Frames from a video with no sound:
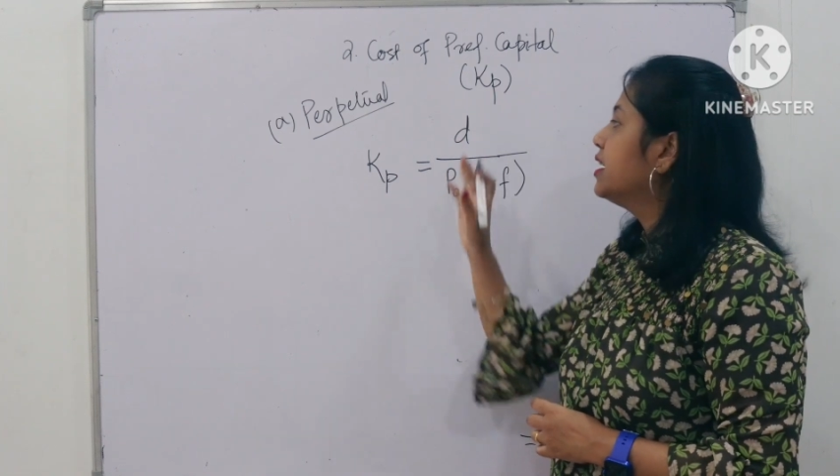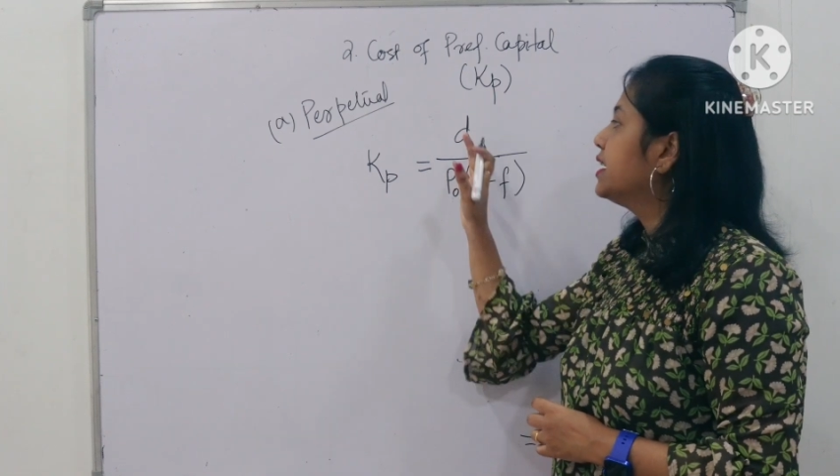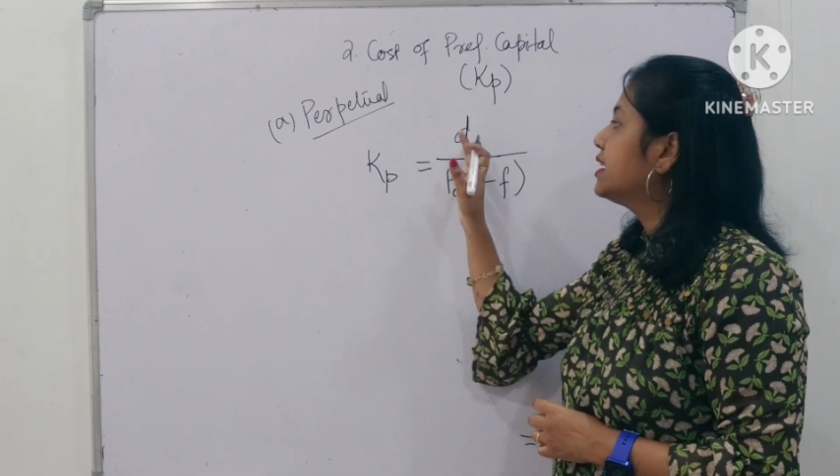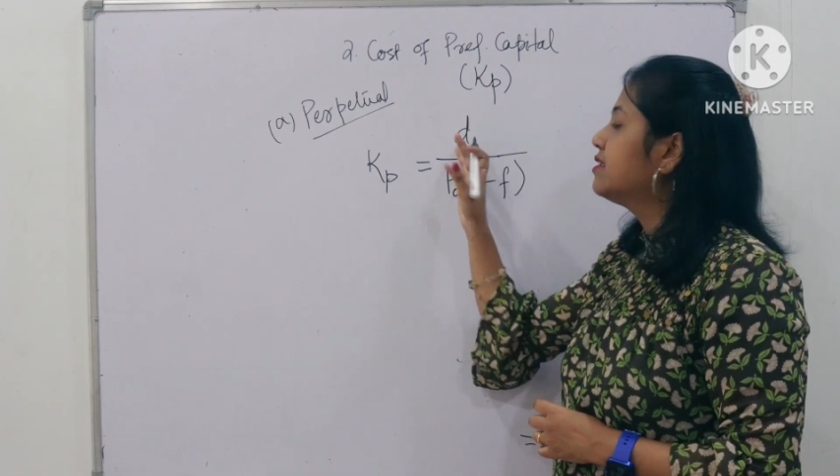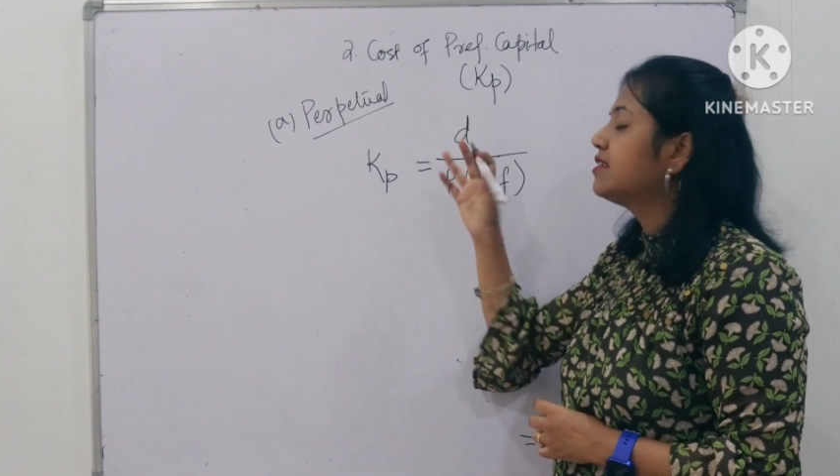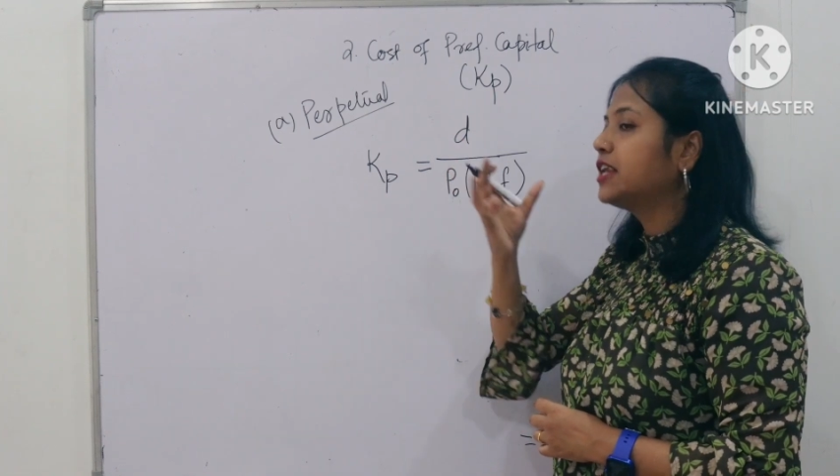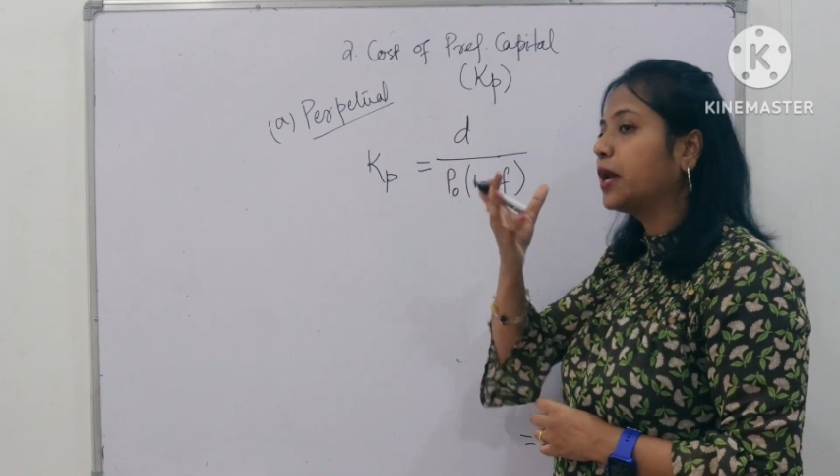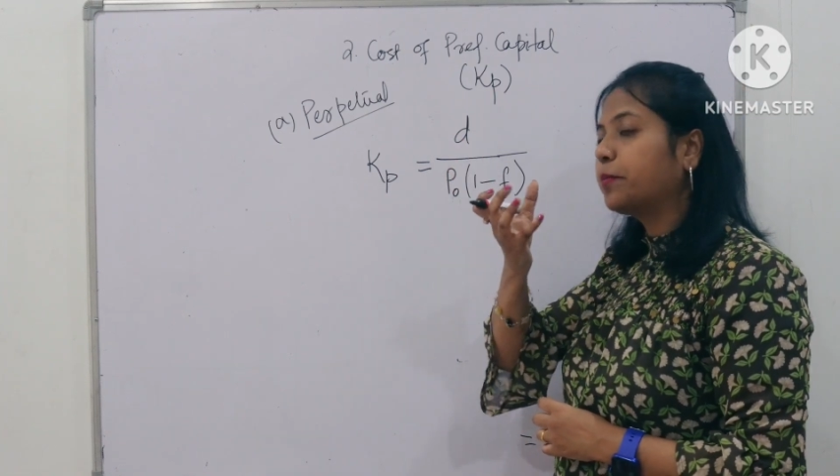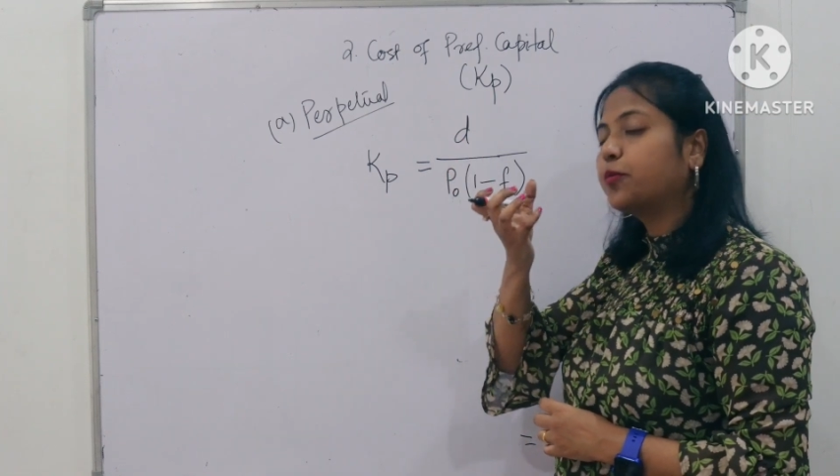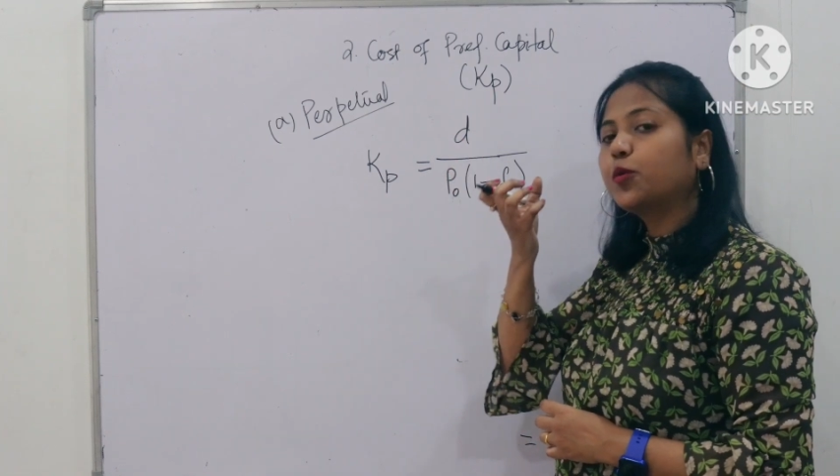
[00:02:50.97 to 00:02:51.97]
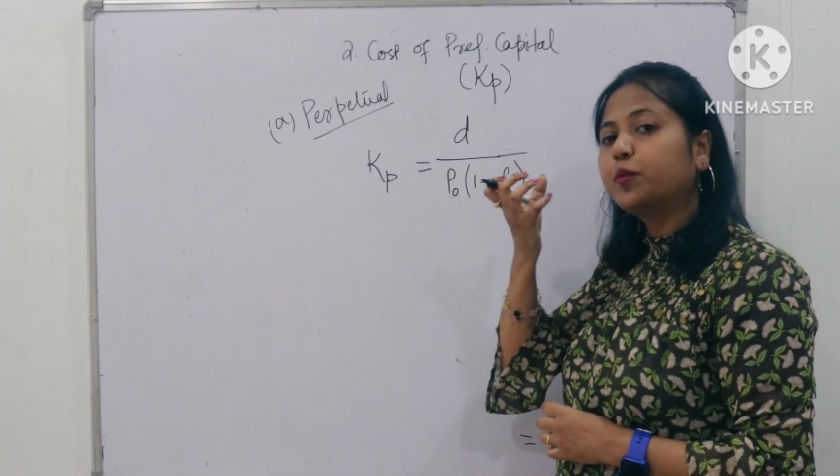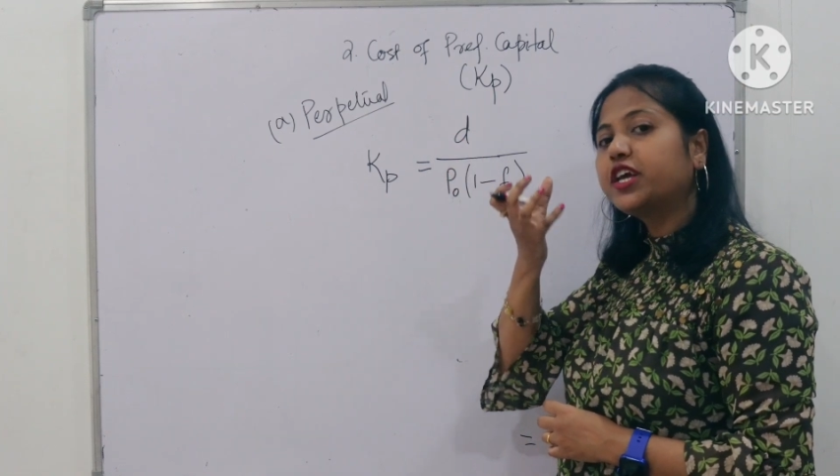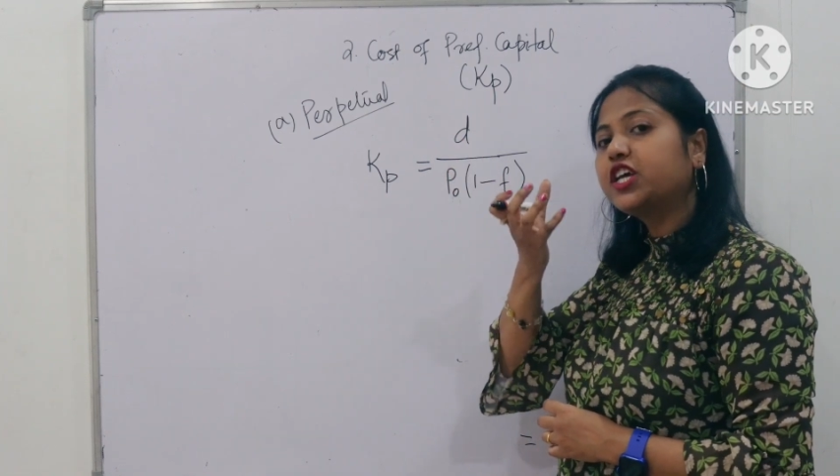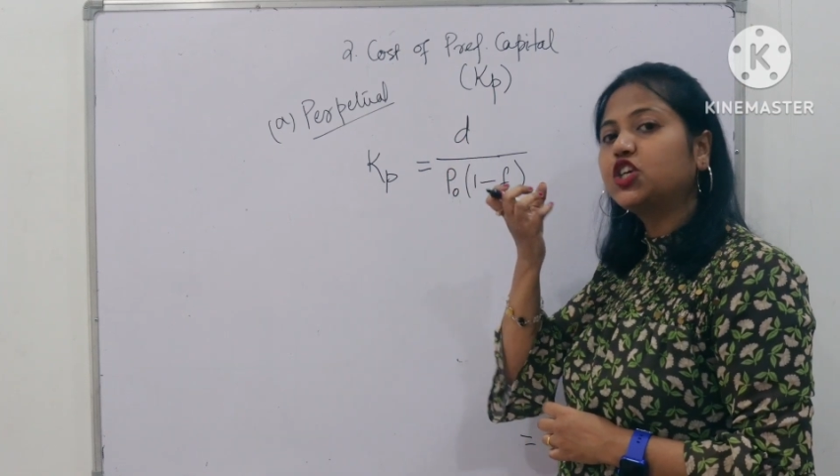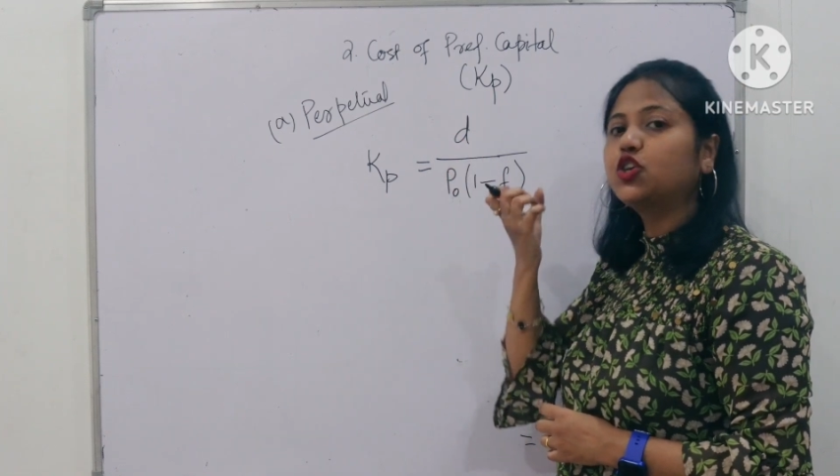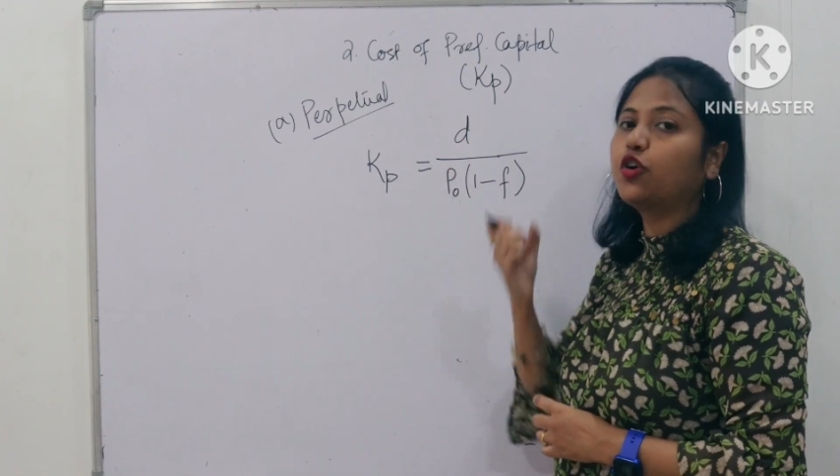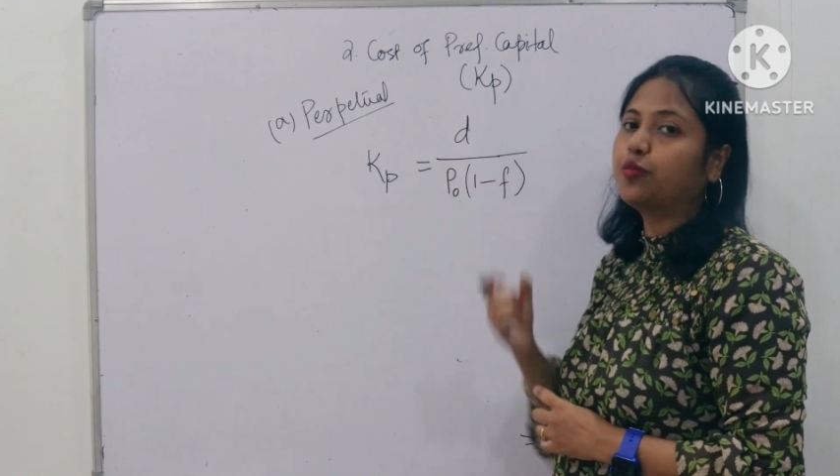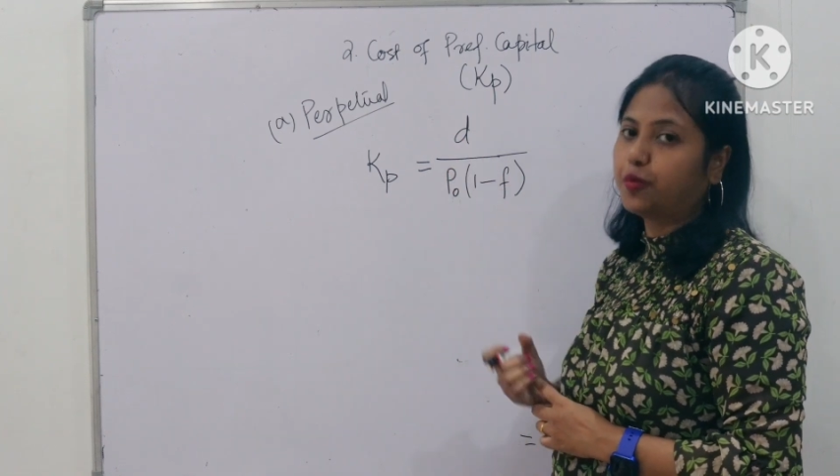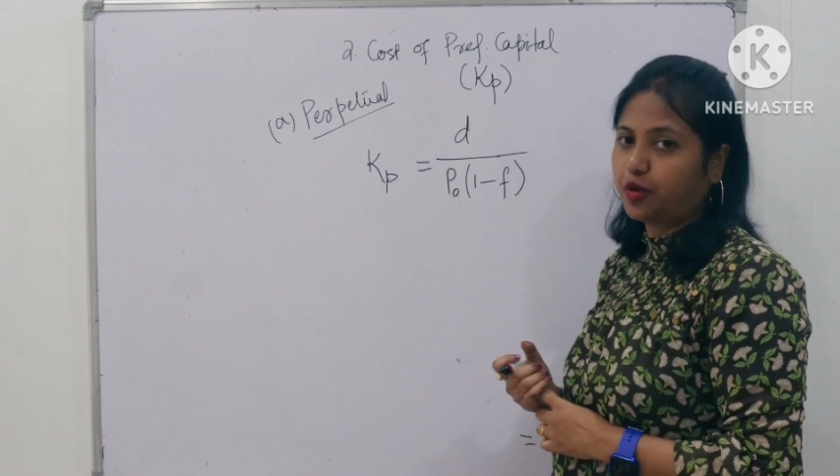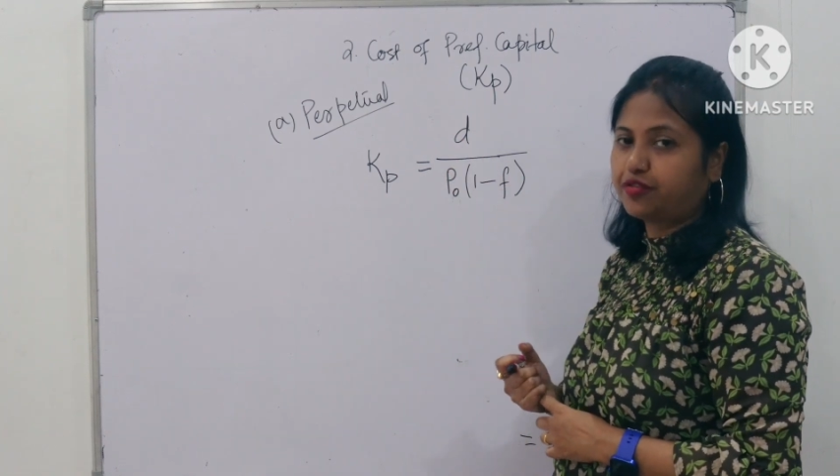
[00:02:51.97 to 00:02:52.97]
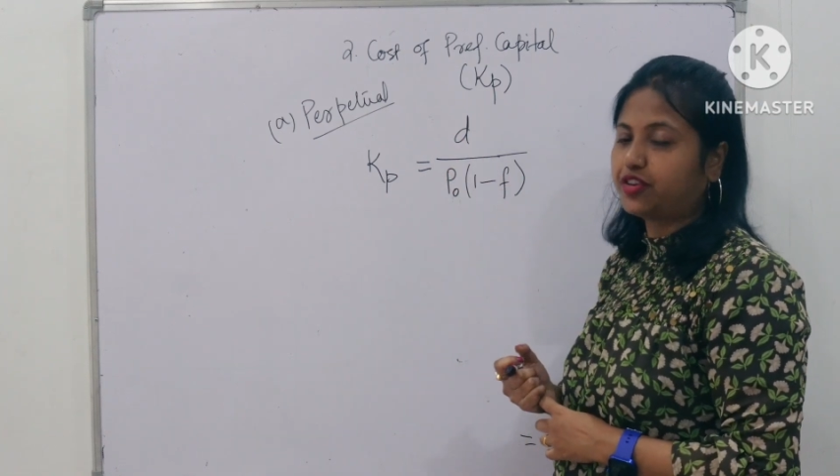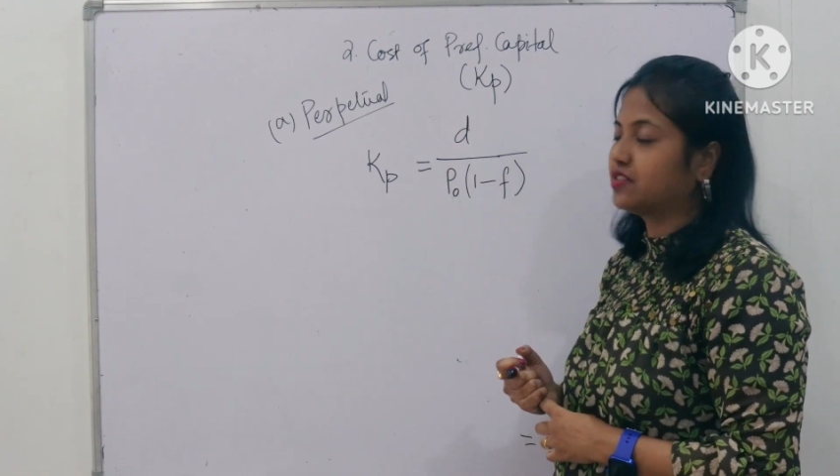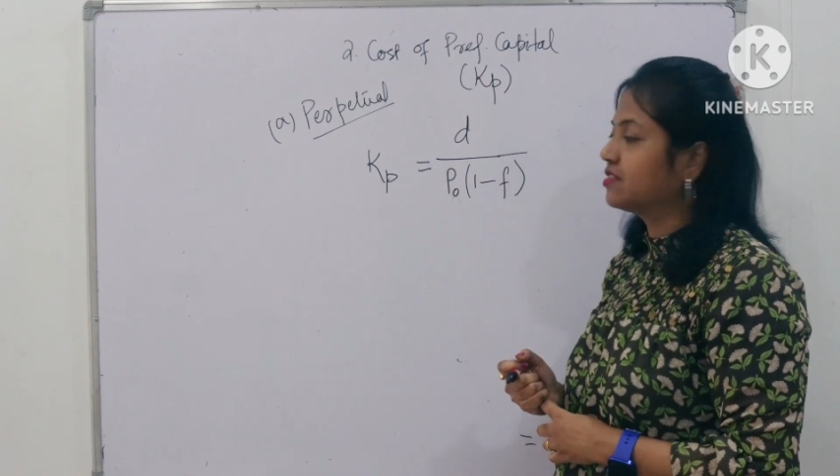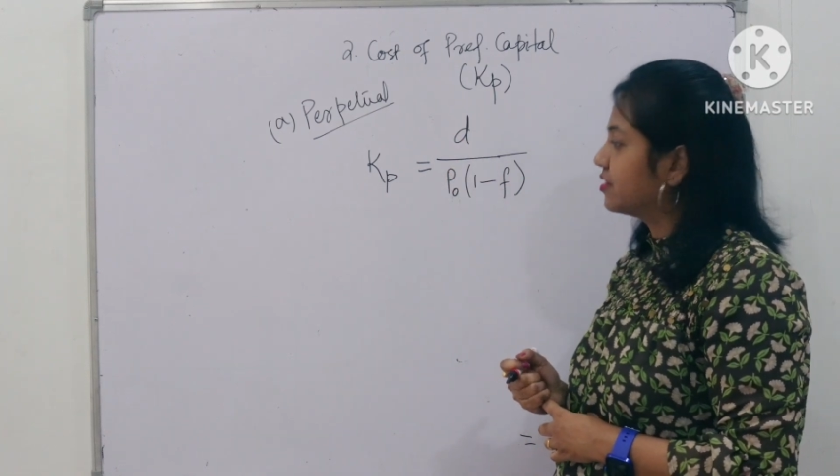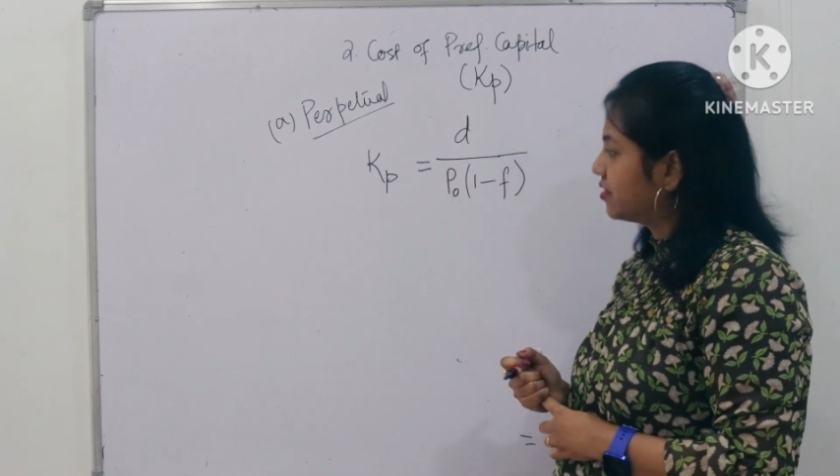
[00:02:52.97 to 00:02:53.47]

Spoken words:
It is an appropriation of profits,